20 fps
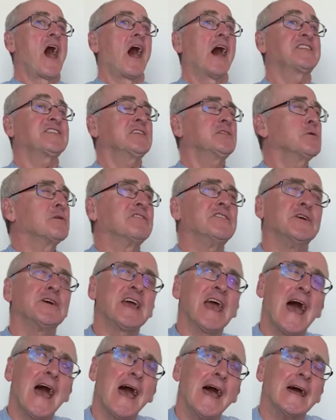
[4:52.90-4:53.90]
I don't know if you
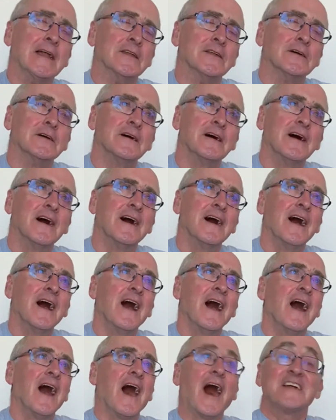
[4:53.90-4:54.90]
can.
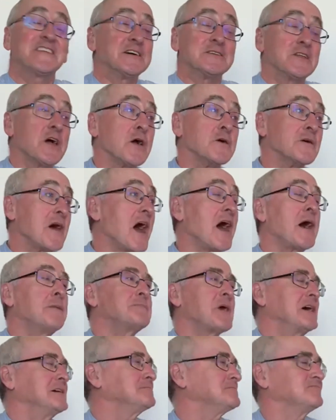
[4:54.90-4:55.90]
I don't know.
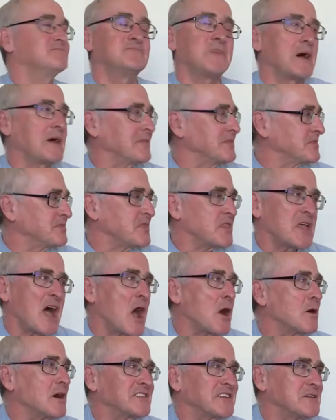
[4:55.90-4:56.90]
No,
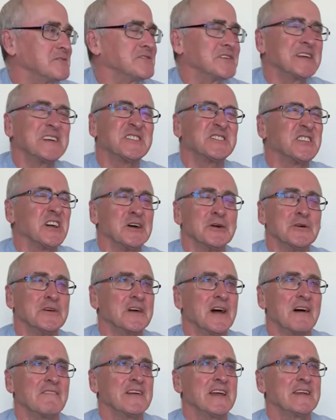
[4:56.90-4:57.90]
I don't think so.
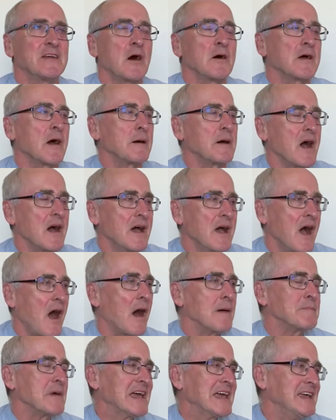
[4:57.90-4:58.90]
I mean,
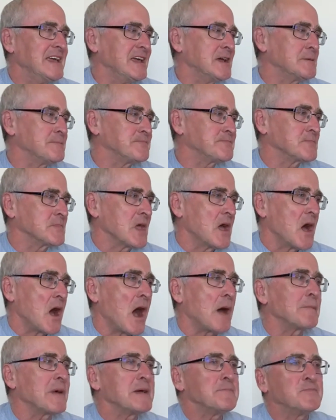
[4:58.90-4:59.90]
I may
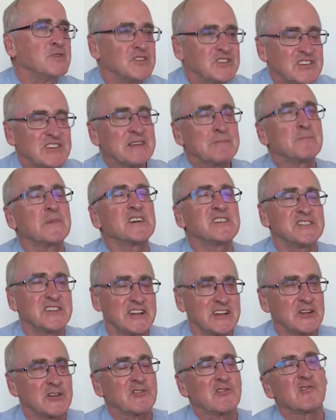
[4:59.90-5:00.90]
I may put it in my
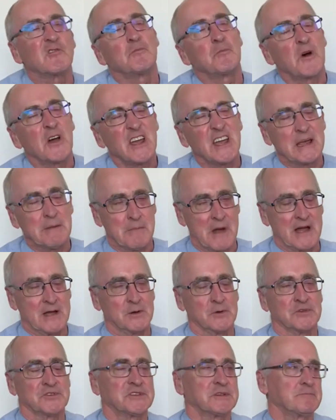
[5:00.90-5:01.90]
signature on my
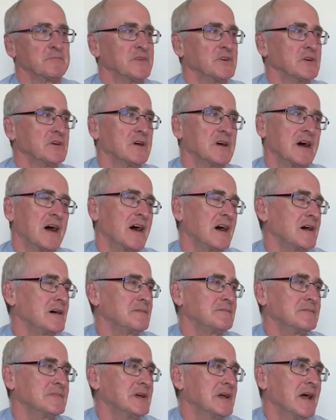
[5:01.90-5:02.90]
emails, but
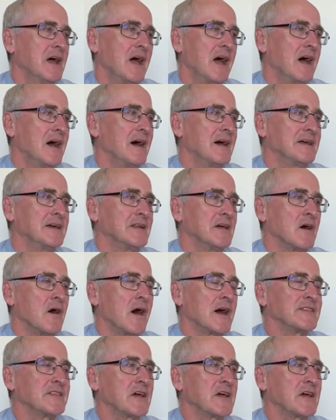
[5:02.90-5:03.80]
you know, I